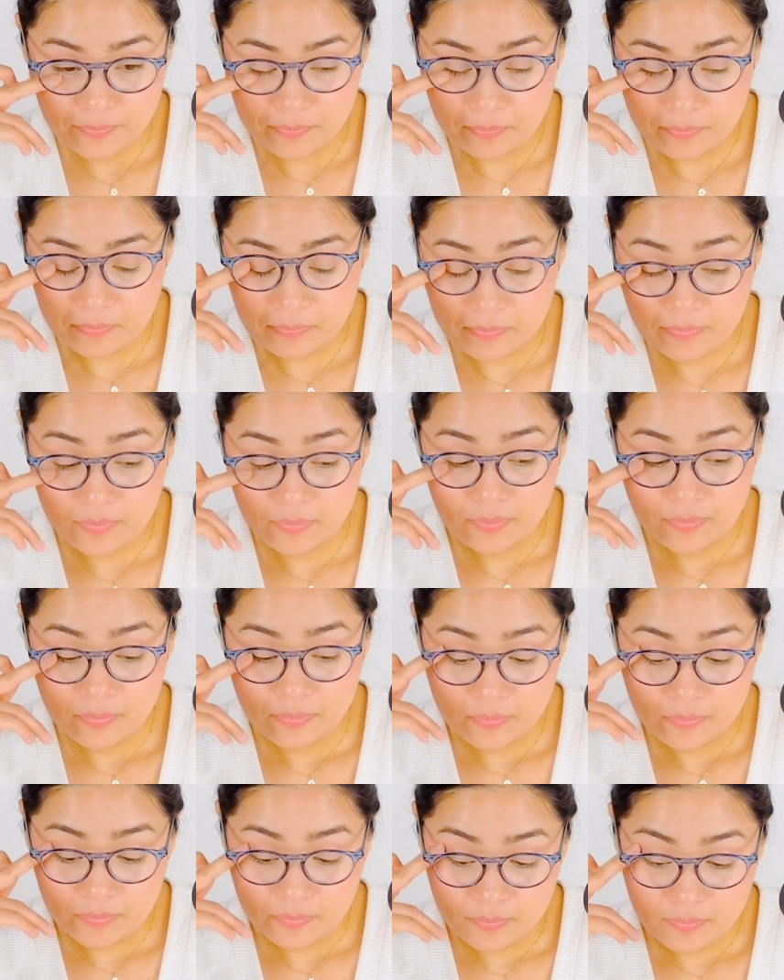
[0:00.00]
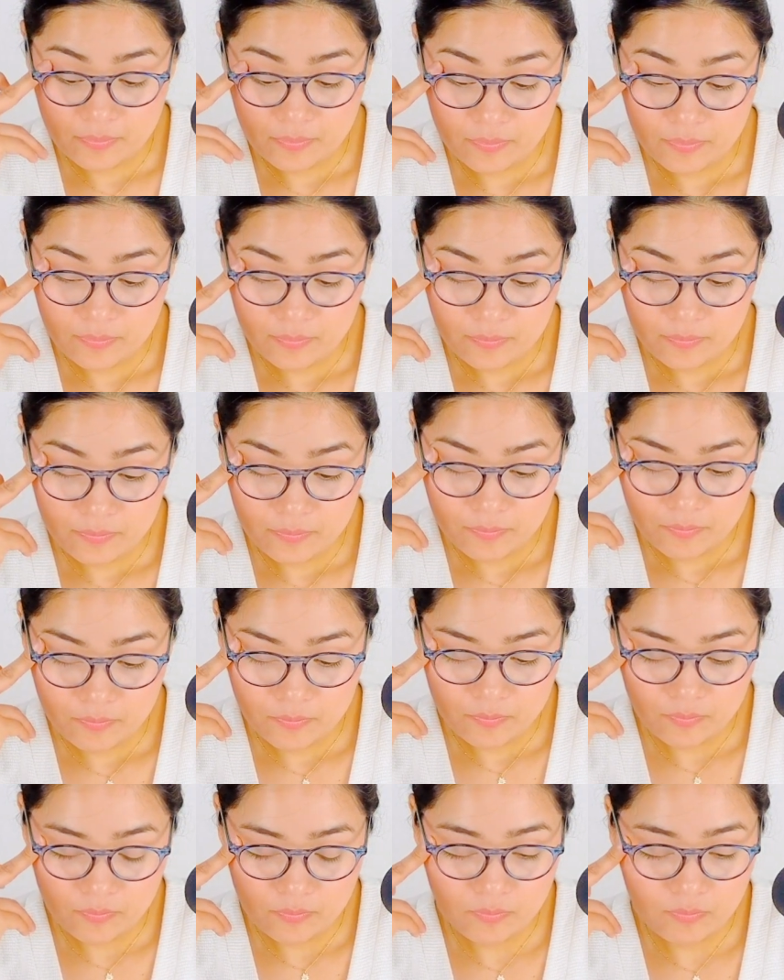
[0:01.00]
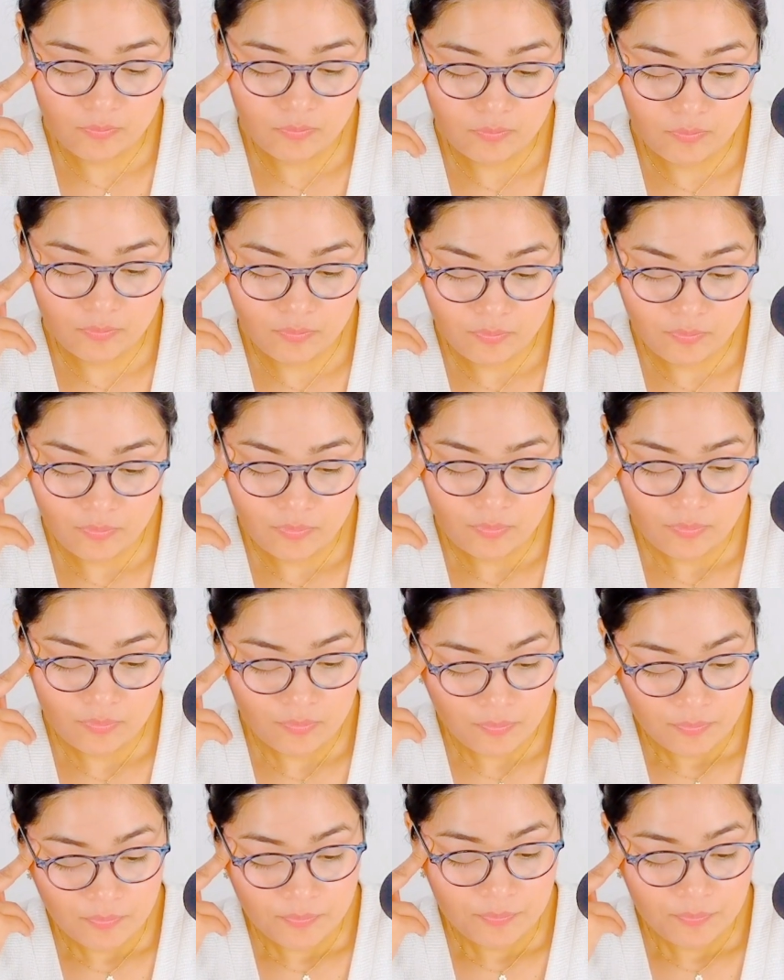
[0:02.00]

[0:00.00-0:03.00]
Nobody speaks.